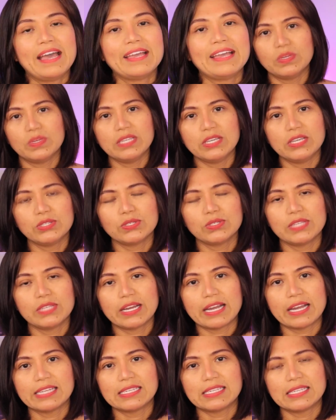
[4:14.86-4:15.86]
One issue
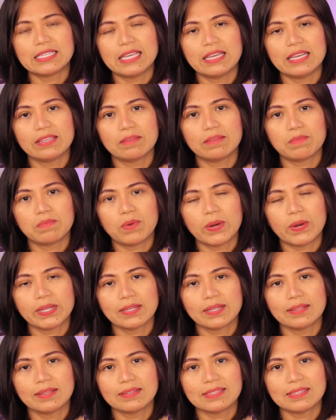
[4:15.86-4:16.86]
that I see in the
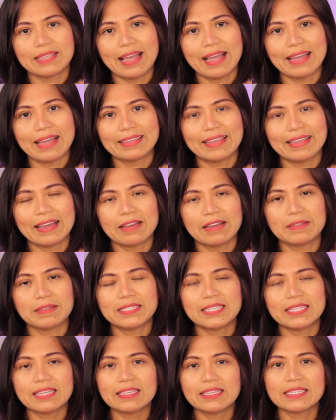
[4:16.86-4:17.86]
portal is that
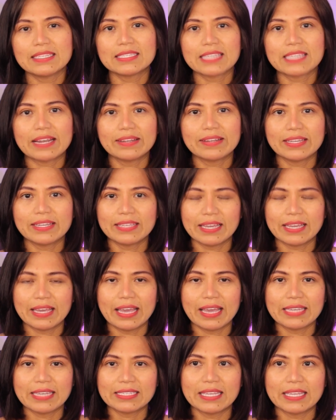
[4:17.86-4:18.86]
it's not necessarily the
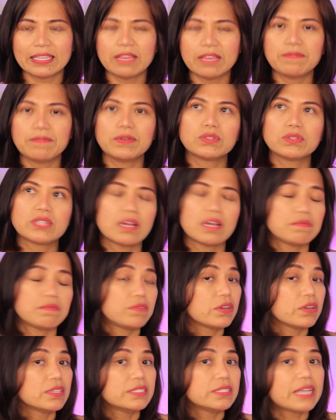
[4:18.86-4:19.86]
case that if you type,
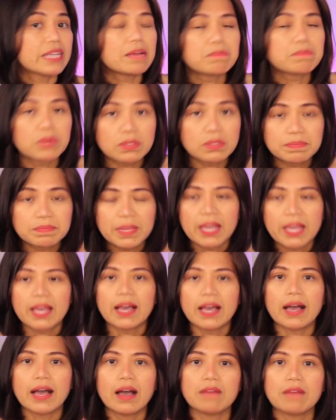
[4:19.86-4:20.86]
for example,
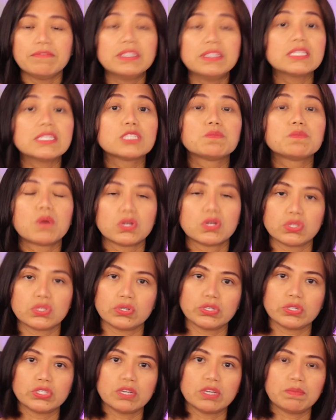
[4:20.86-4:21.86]
visa
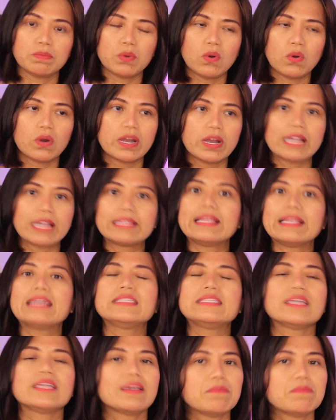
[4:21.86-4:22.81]
sponsorship or Atlantic